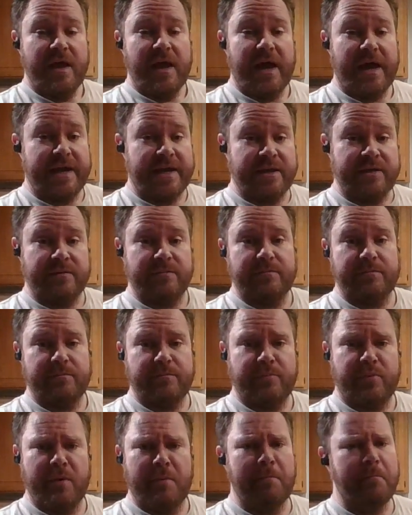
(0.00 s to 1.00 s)
I didn't
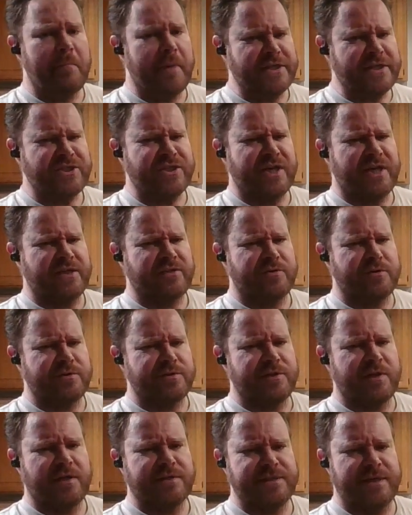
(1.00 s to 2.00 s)
put much extra
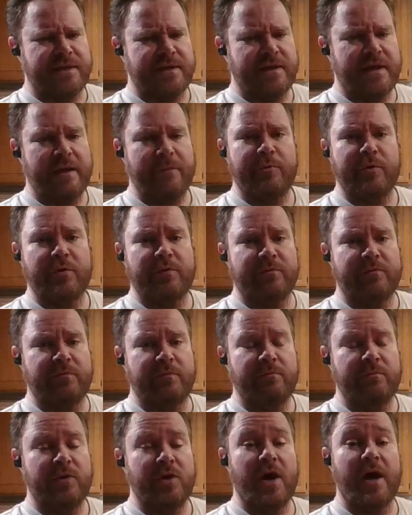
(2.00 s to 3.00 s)
salt in. I would have
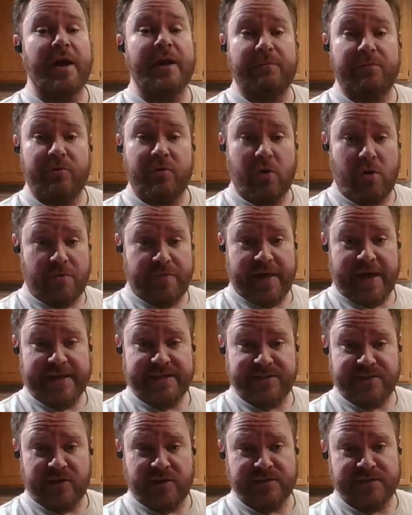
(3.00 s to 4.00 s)
not thrown
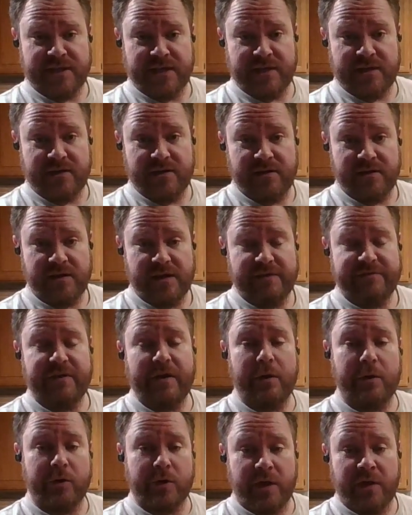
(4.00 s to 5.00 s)
that salt in. If I
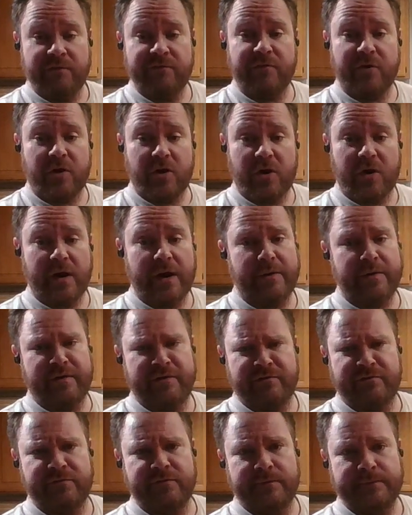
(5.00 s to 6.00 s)
were cooking for her, I
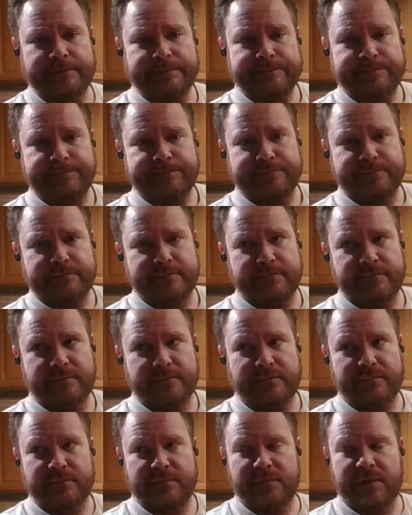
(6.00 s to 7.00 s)
would
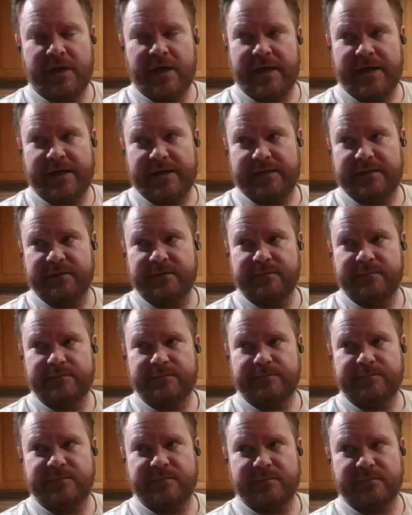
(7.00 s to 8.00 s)
have
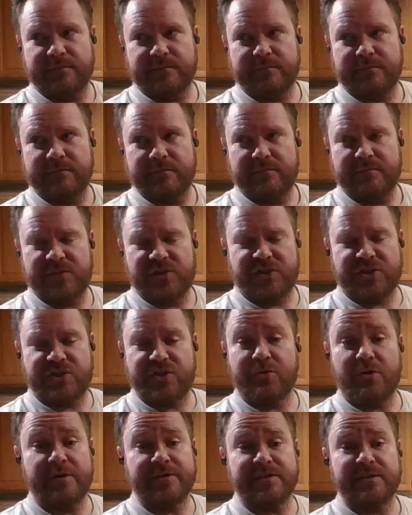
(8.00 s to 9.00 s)
just
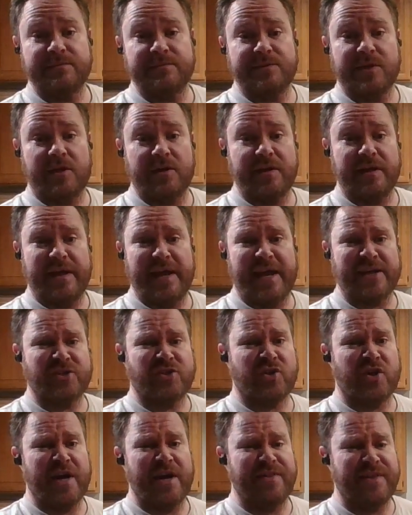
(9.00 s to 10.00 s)
thrown some salt
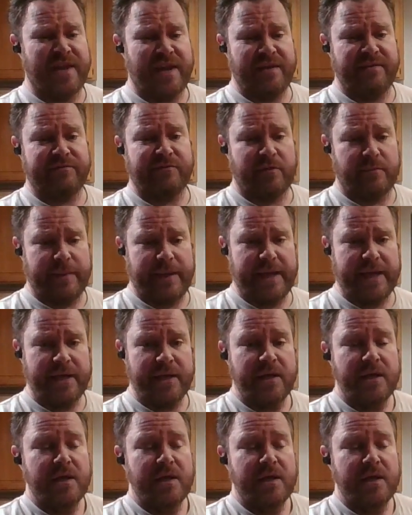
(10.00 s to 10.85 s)
extra at the end for me.